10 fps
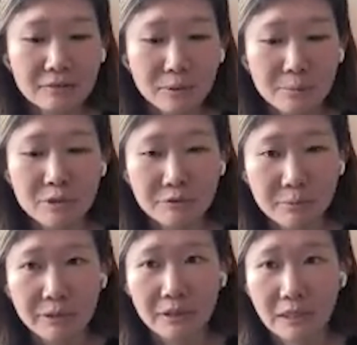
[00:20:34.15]
for
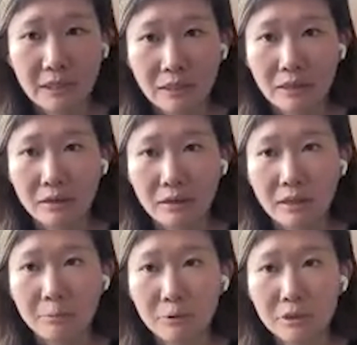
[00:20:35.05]
observability in the
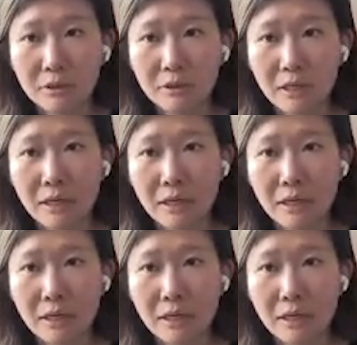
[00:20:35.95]
LLM world.